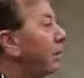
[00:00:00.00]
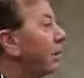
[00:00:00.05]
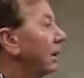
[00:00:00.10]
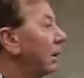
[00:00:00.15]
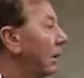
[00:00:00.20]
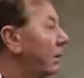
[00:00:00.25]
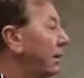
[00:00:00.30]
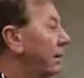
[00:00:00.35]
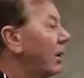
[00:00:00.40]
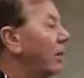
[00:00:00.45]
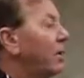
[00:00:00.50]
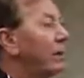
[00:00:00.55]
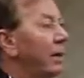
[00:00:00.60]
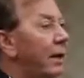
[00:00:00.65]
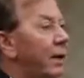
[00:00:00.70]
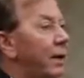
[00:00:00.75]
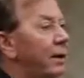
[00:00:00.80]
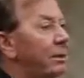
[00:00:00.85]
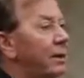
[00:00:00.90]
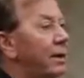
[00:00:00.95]
let me know when
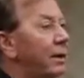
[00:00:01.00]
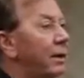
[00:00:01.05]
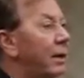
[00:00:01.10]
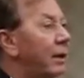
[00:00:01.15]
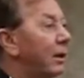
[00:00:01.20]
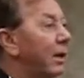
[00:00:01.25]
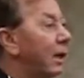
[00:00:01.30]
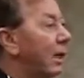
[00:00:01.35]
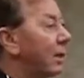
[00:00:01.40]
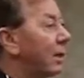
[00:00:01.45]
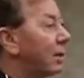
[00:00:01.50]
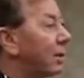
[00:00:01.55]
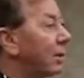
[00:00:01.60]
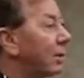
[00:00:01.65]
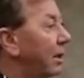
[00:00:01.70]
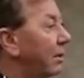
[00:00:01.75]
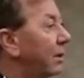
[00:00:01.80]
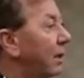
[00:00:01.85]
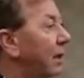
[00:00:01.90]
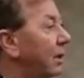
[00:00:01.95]
you hit $1 million
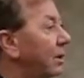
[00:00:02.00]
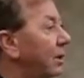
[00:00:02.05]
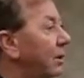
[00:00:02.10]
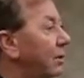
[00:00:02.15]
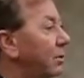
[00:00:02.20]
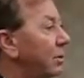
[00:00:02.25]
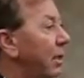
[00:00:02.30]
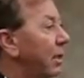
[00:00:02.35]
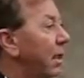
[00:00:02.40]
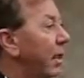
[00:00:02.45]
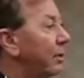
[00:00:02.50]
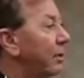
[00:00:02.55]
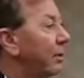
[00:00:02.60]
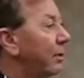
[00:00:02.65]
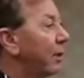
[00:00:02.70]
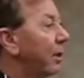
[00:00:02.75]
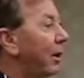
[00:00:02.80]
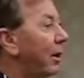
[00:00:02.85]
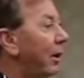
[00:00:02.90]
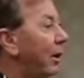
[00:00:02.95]
a month because we want to have a
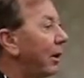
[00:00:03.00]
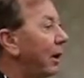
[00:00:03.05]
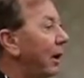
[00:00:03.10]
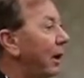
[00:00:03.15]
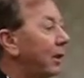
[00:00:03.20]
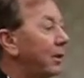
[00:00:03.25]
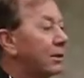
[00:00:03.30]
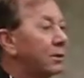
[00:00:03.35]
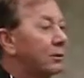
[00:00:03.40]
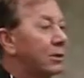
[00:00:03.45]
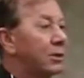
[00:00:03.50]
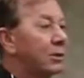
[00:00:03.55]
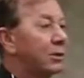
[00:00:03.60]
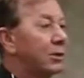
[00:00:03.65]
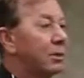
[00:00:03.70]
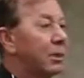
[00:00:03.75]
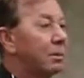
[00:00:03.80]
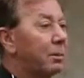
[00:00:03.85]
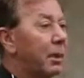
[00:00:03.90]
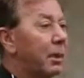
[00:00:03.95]
party all night. And he said, well, you
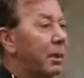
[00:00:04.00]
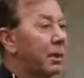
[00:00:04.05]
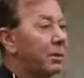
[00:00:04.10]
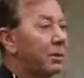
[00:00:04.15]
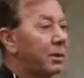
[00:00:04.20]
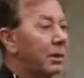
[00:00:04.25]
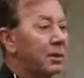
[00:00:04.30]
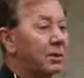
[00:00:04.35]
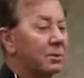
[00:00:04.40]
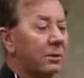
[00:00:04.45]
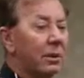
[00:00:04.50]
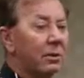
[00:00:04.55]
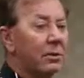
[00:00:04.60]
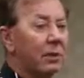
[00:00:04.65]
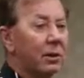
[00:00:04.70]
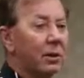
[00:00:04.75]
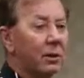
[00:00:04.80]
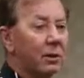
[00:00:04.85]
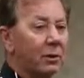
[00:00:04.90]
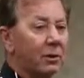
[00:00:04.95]
should have partied 6 months
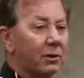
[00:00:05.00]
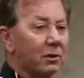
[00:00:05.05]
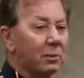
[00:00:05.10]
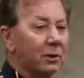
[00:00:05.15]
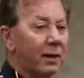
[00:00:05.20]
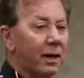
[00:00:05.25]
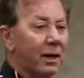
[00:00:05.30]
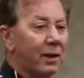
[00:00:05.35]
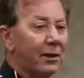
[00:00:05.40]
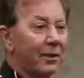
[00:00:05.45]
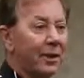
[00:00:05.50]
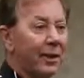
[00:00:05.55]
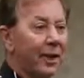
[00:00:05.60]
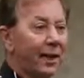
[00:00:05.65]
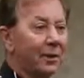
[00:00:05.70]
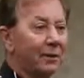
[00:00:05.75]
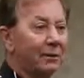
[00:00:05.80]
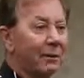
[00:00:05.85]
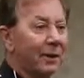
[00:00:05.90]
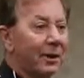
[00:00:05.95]
ago because we did it
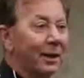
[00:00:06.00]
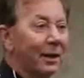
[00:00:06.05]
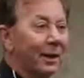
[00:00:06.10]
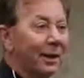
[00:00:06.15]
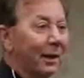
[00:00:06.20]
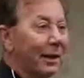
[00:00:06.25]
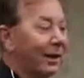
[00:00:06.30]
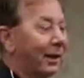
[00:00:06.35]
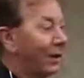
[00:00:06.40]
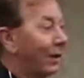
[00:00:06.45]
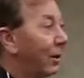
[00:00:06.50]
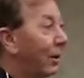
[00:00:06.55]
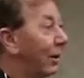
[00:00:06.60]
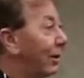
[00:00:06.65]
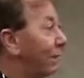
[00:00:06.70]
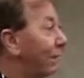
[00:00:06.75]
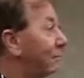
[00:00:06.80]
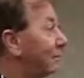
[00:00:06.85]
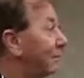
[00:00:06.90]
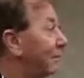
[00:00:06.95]
then.
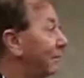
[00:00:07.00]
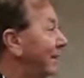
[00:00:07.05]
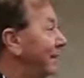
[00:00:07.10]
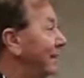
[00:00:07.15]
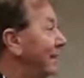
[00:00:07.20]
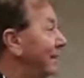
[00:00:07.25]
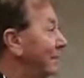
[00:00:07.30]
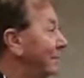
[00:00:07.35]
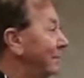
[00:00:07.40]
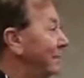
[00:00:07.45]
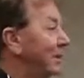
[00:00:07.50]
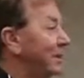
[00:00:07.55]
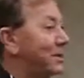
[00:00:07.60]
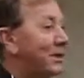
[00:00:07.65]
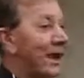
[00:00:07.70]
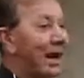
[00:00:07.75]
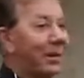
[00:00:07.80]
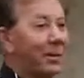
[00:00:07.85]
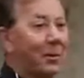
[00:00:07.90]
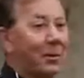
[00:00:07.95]
Oh,
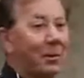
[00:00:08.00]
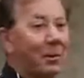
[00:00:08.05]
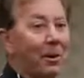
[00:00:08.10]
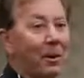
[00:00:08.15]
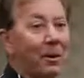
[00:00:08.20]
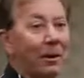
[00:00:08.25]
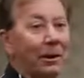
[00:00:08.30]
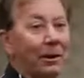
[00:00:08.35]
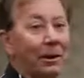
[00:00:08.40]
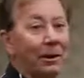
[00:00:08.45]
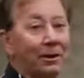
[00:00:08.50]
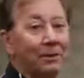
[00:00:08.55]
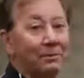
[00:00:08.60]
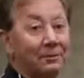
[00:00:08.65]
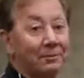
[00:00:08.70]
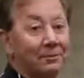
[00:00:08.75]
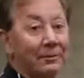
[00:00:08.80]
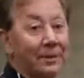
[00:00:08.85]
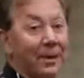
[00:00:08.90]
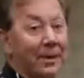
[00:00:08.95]
missed out on the party.
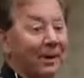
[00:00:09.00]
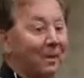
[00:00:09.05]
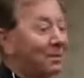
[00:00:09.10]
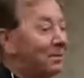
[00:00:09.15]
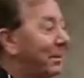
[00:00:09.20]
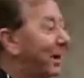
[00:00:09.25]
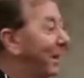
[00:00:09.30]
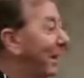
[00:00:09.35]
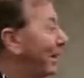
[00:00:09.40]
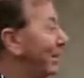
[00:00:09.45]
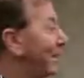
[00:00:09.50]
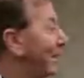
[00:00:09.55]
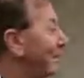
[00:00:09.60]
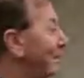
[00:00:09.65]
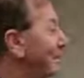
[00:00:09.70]
But